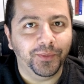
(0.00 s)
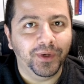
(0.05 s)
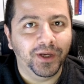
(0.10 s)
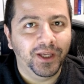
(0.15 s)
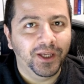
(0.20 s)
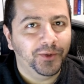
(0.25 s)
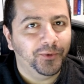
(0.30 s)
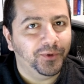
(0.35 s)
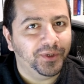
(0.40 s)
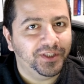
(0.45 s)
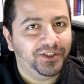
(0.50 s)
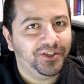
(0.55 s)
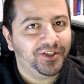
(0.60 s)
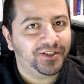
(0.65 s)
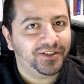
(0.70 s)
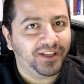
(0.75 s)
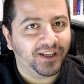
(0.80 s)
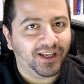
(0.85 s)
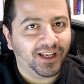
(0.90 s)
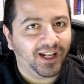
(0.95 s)
With just a
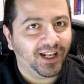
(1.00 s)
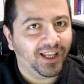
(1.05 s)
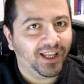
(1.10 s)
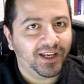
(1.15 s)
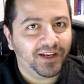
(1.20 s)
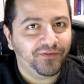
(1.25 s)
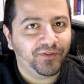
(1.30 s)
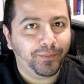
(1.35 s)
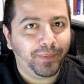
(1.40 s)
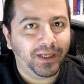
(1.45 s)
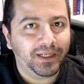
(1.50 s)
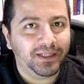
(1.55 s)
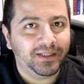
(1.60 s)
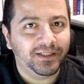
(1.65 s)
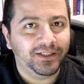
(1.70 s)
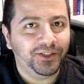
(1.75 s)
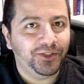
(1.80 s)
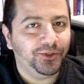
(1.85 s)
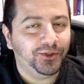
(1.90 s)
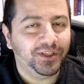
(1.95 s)
click of a button,
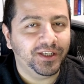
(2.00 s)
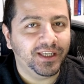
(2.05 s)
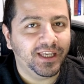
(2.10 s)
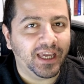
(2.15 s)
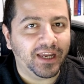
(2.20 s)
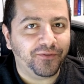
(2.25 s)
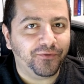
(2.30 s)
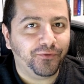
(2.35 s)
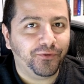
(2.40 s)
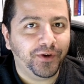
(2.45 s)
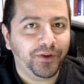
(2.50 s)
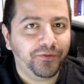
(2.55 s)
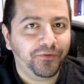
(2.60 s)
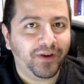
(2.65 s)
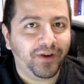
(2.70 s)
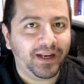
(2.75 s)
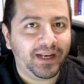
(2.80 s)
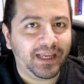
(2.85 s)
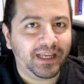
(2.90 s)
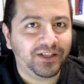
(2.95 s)
you can get free
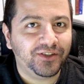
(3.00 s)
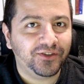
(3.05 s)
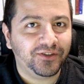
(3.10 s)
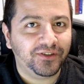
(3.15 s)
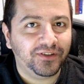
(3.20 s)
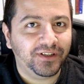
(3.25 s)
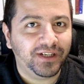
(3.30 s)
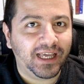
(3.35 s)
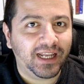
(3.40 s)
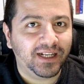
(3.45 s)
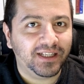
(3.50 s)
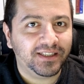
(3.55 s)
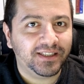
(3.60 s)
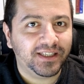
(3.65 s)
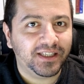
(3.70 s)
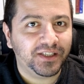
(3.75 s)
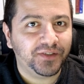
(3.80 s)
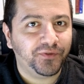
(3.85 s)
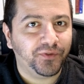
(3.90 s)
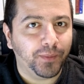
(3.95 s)
financial analysis
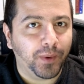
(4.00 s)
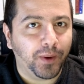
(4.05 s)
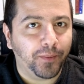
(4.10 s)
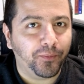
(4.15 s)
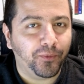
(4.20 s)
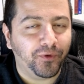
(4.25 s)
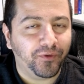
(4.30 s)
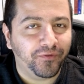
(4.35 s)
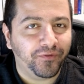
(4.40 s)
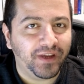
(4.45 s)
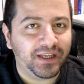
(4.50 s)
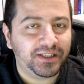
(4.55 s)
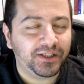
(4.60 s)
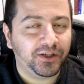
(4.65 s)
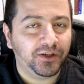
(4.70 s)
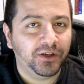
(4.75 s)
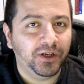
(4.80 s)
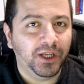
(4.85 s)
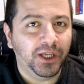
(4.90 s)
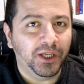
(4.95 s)
from a professor
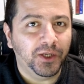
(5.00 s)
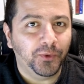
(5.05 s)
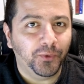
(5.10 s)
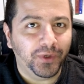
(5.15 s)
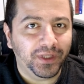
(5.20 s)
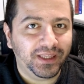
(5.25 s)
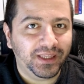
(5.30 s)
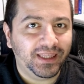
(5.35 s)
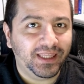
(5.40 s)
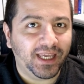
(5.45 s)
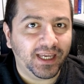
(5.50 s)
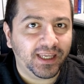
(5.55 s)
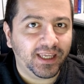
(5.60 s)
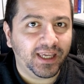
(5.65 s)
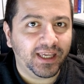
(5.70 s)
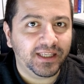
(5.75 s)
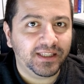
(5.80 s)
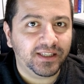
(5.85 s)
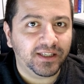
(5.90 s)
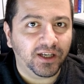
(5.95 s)
with decades
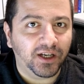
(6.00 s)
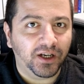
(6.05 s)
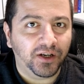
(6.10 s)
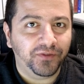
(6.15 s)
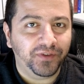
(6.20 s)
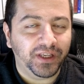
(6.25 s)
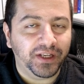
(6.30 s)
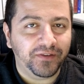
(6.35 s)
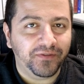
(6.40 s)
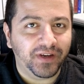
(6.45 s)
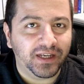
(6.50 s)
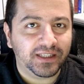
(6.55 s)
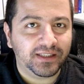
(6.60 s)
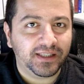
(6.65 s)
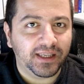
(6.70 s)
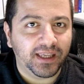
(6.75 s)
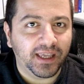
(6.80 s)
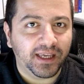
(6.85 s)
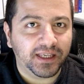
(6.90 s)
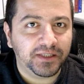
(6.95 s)
of investing
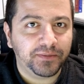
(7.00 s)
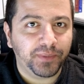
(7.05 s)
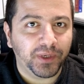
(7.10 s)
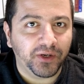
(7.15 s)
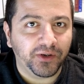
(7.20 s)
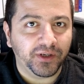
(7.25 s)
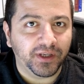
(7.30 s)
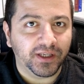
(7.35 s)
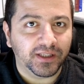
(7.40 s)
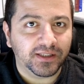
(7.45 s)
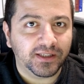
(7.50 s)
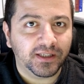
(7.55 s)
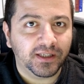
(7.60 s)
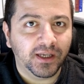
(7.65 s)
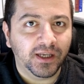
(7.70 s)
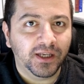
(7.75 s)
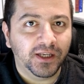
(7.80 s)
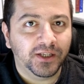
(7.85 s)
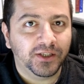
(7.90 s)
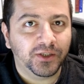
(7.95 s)
experience.
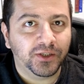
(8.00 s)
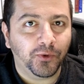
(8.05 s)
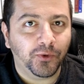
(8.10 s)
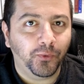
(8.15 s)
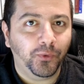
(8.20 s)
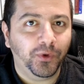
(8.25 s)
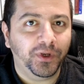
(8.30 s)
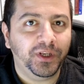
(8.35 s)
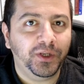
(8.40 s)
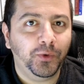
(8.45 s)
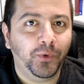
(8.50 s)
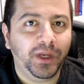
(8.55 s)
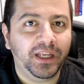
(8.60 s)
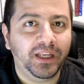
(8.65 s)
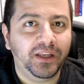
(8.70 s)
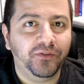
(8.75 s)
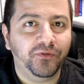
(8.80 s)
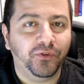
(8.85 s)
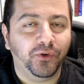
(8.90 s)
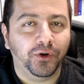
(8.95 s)
So, what are you waiting
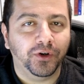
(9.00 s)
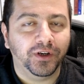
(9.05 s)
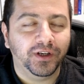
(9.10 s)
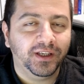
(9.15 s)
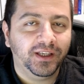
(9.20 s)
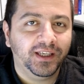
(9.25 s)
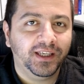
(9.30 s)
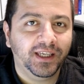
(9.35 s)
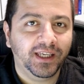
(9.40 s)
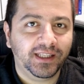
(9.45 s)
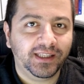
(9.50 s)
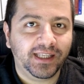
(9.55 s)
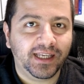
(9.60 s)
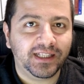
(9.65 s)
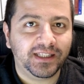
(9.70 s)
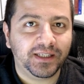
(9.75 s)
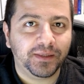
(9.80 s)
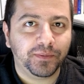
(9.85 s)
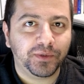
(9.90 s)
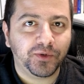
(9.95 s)
for? Hit that
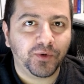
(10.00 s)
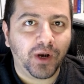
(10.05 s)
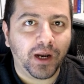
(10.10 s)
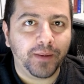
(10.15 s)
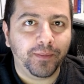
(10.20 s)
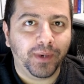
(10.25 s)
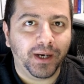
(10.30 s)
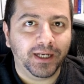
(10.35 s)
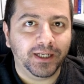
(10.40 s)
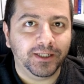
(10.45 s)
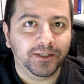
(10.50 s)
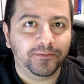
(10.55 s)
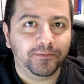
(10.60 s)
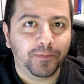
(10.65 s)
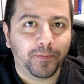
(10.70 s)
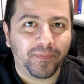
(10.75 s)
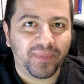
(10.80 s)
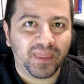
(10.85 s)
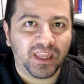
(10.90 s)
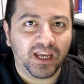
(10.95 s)
subscribe button,
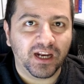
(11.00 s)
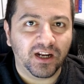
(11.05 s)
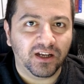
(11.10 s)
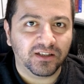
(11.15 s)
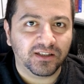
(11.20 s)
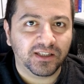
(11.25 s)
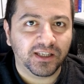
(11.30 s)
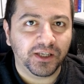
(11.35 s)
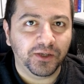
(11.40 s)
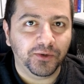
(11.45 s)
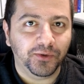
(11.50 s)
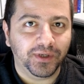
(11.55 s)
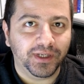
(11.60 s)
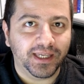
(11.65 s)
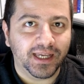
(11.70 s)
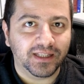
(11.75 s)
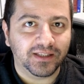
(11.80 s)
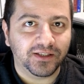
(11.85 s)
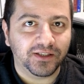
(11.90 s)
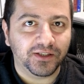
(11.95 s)
and I'll see you again
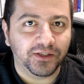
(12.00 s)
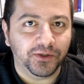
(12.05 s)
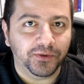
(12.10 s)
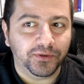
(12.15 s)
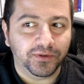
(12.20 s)
soon.